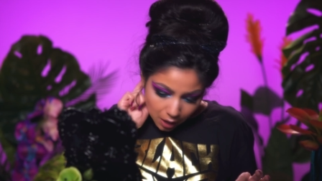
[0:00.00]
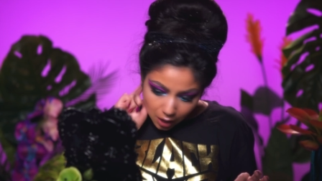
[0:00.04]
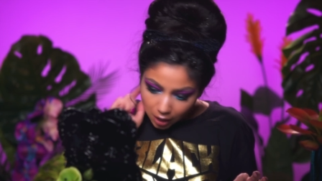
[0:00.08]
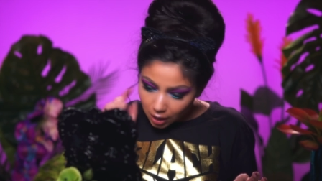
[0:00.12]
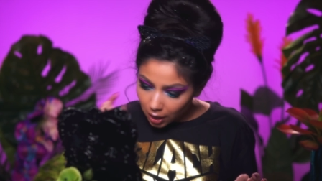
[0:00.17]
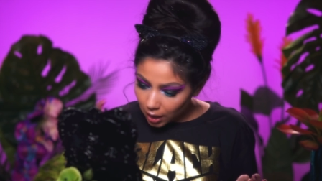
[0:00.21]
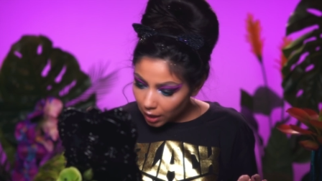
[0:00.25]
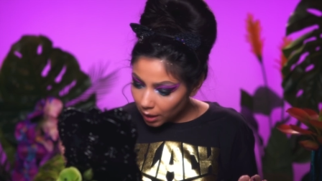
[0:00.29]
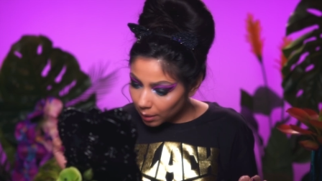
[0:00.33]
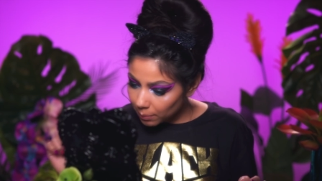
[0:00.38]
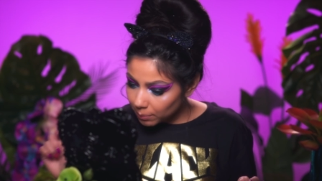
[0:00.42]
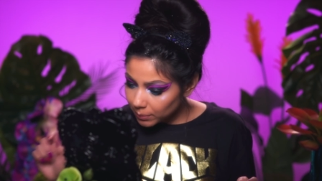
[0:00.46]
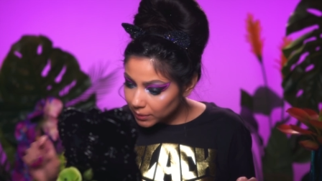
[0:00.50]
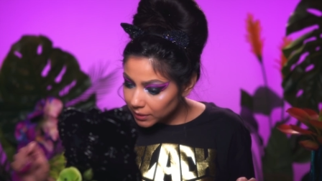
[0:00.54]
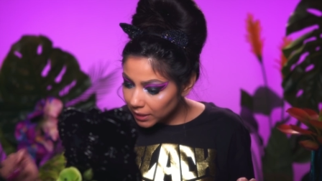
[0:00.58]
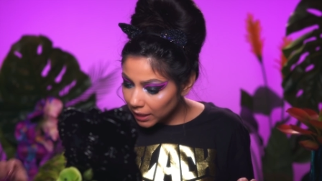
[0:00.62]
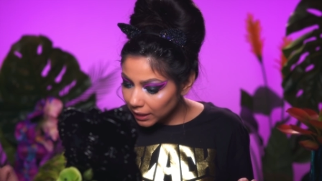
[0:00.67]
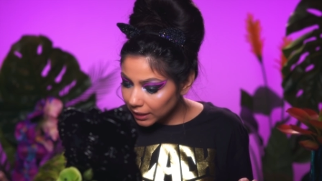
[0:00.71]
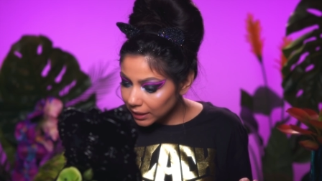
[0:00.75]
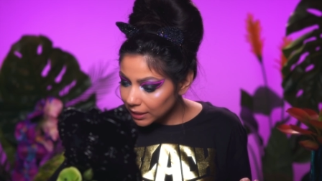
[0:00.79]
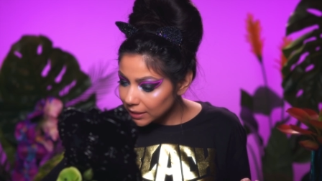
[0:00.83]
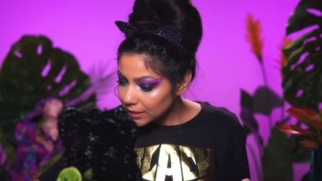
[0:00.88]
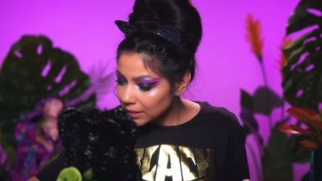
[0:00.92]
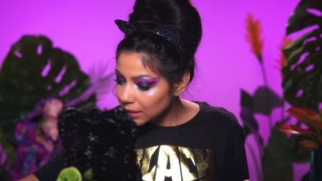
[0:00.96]
Um,
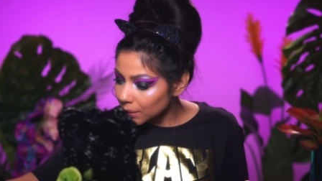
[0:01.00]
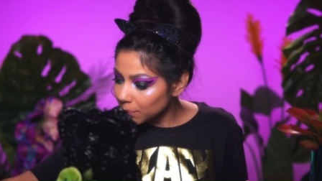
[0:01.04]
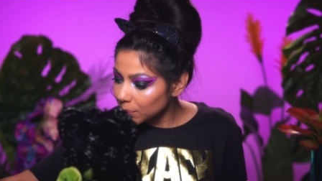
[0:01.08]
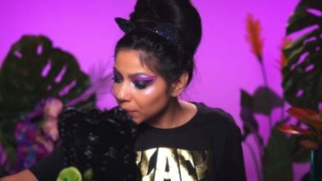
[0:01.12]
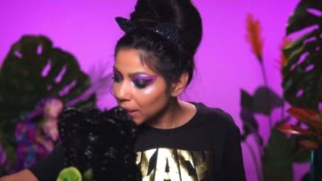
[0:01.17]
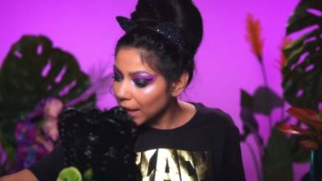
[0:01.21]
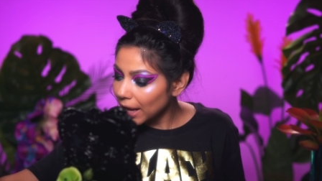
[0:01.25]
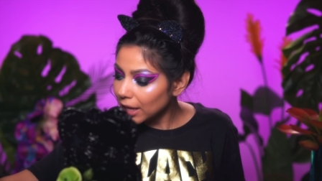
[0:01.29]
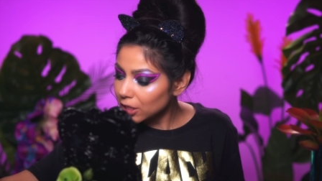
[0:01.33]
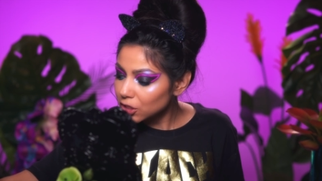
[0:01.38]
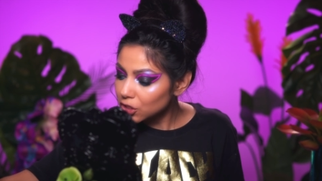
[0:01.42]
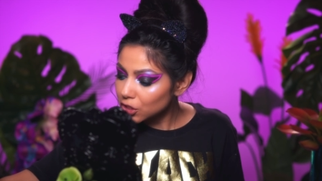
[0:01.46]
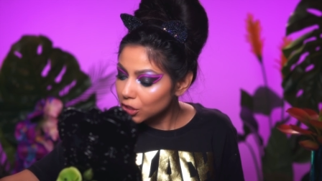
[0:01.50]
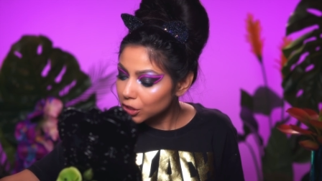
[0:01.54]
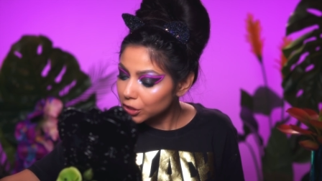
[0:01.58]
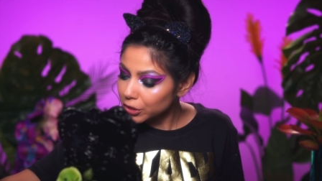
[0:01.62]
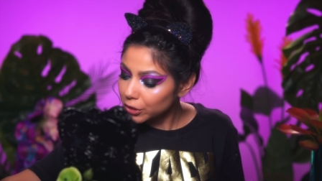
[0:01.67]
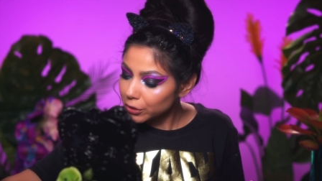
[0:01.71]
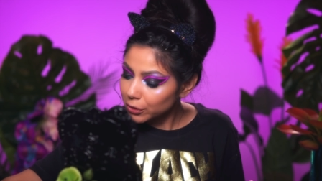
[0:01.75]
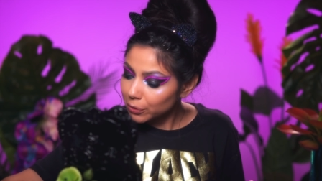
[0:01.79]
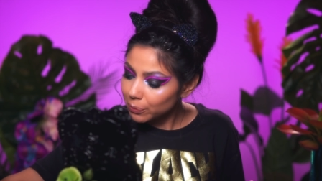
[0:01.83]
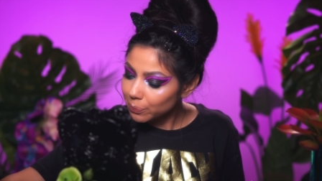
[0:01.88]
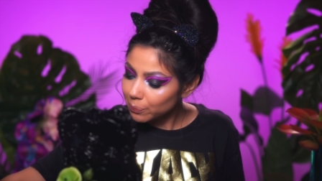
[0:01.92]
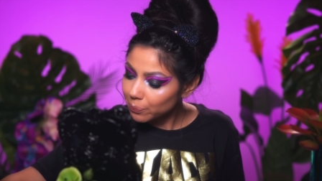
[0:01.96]
taking some lash
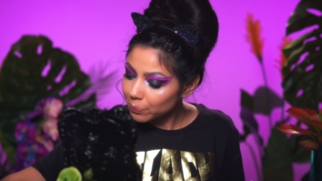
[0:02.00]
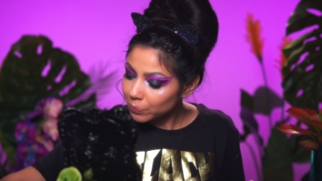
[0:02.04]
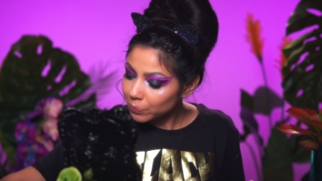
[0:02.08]
glue,